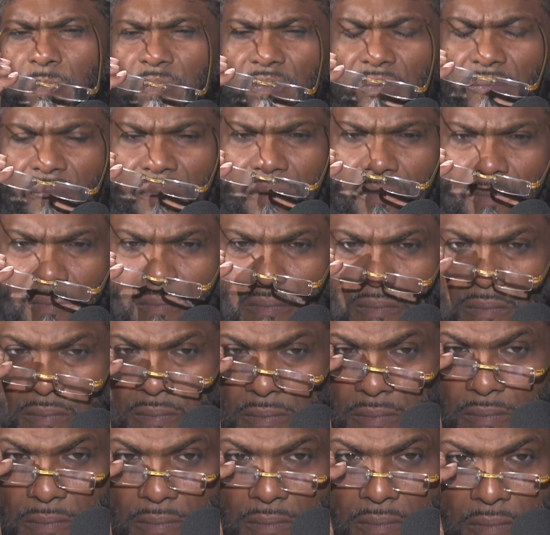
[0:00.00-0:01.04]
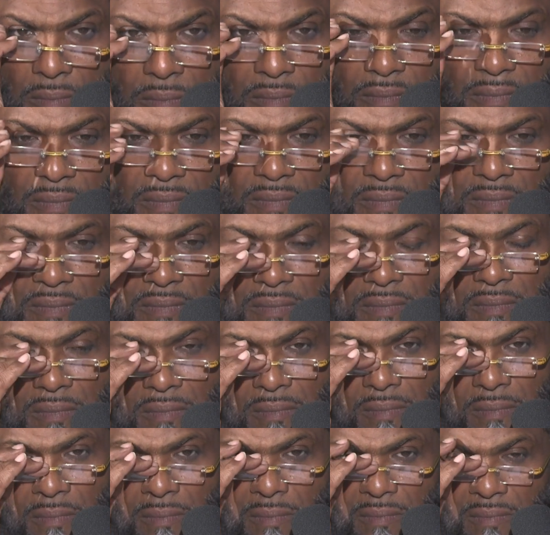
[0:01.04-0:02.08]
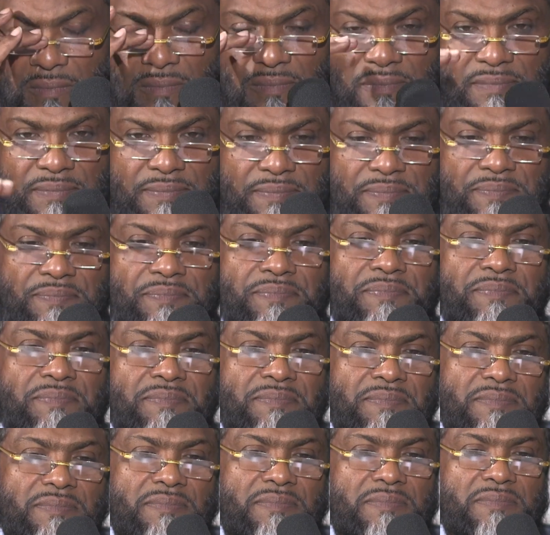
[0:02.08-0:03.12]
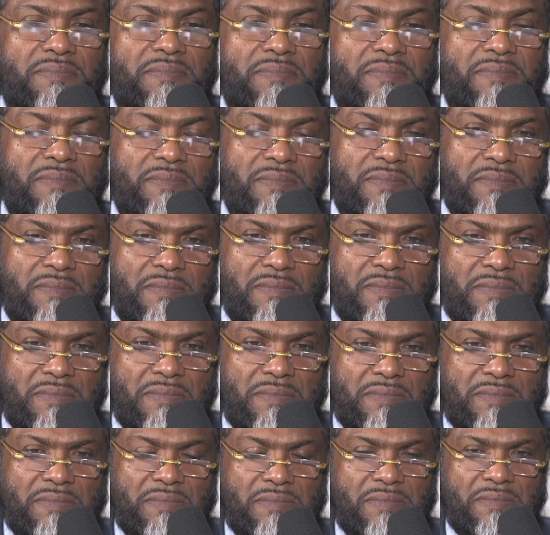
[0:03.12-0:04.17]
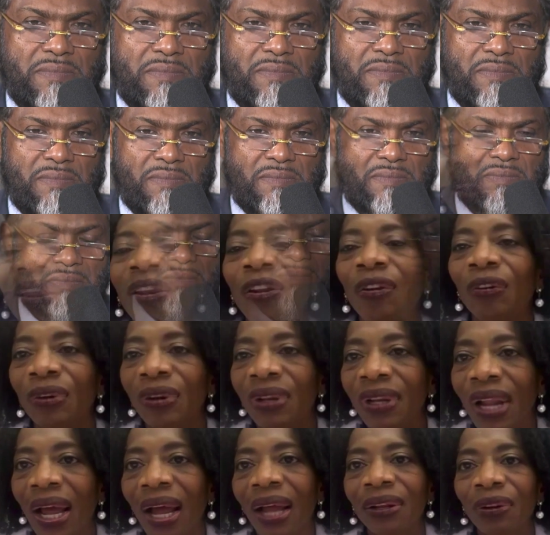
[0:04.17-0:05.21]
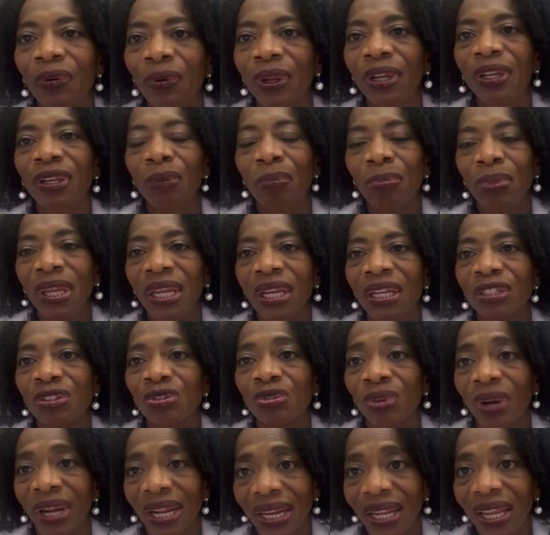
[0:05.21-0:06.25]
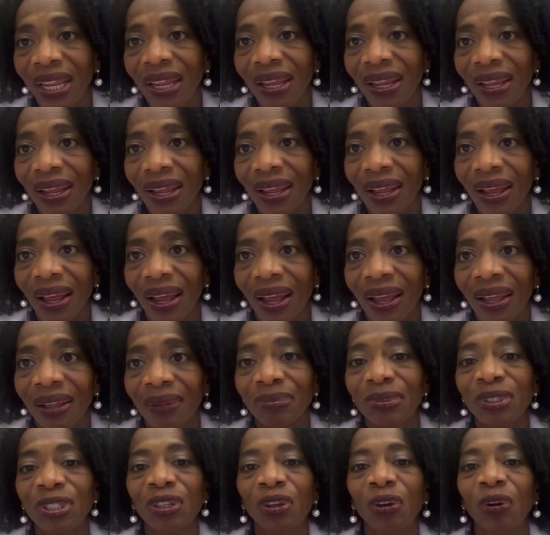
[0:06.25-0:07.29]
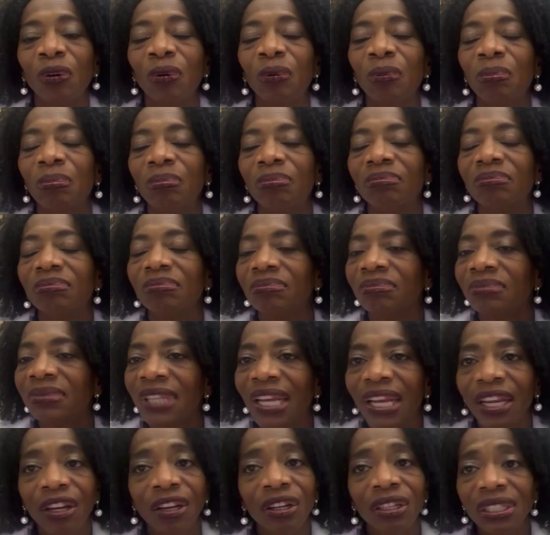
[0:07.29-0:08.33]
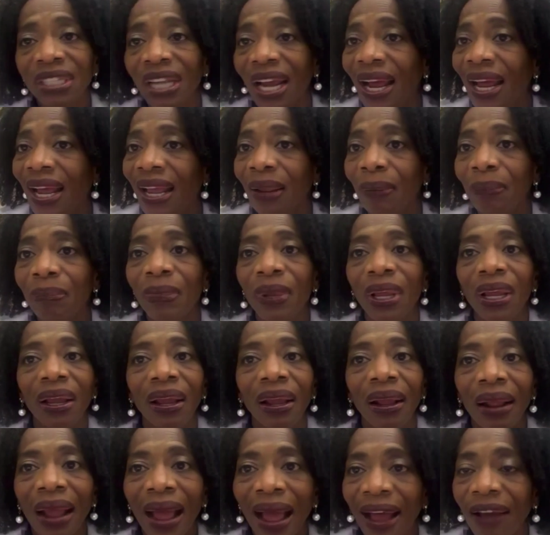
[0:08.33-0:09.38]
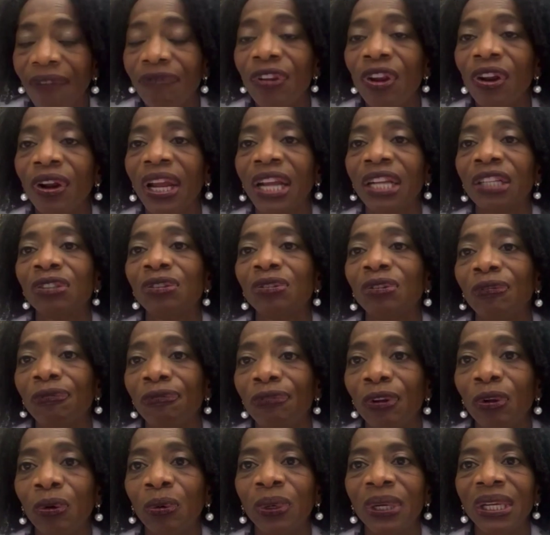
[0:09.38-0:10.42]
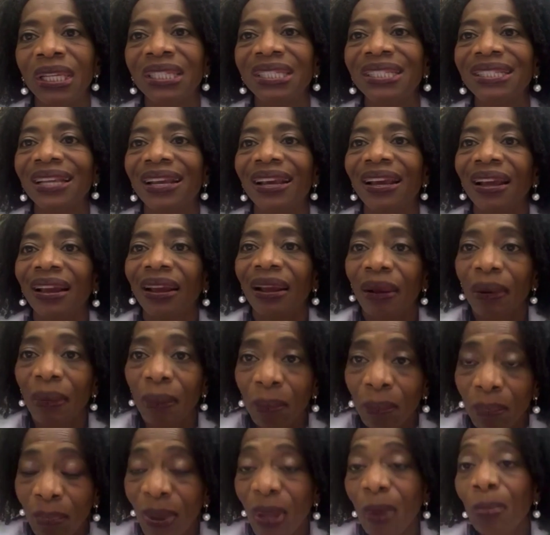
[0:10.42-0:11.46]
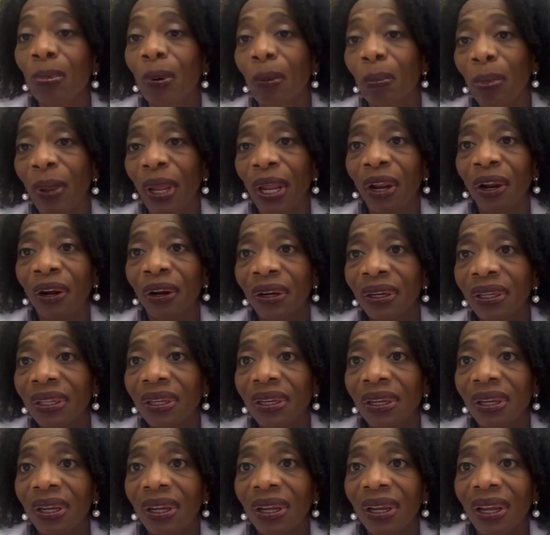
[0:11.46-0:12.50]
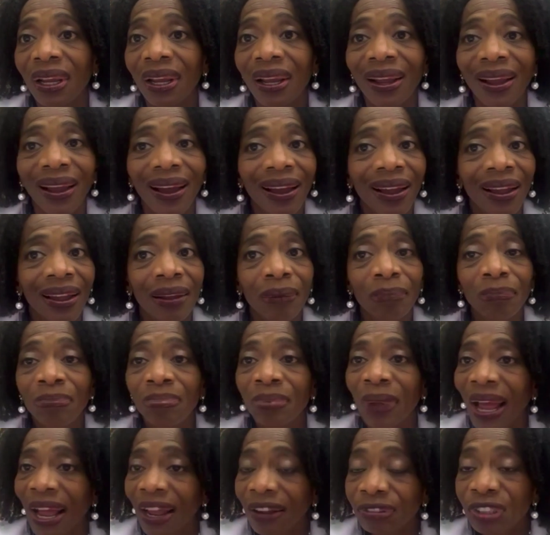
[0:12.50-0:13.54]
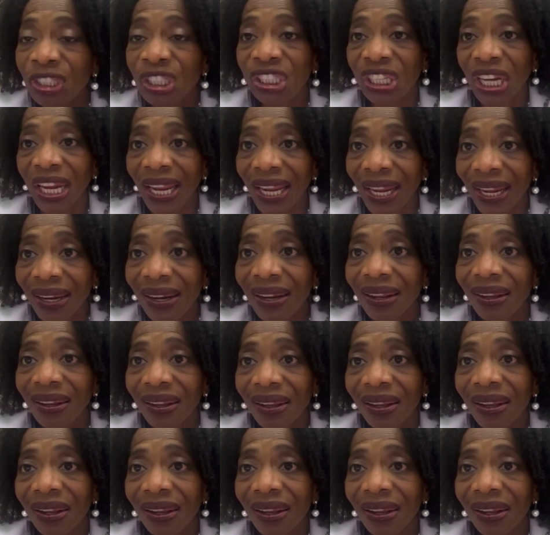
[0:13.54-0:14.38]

more of the heat. But early on, May, June, July, you're not going to be as ready. So take your time, have your extra fluids, be prepared, have shade,